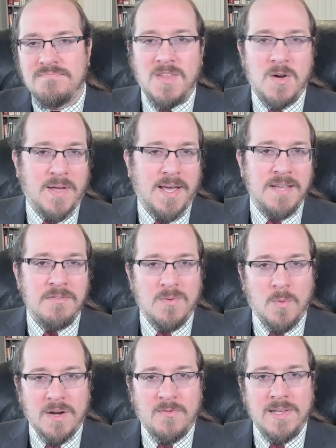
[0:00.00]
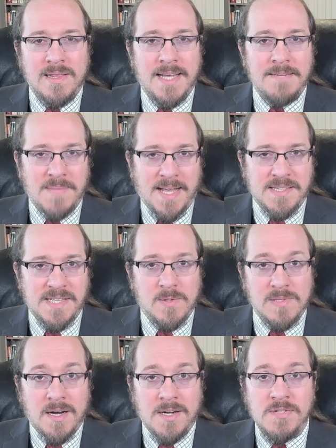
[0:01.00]
Okay, what if we let x
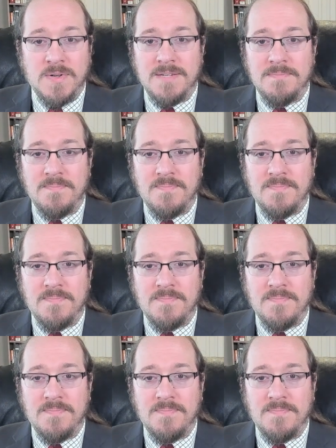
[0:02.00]
equal 100?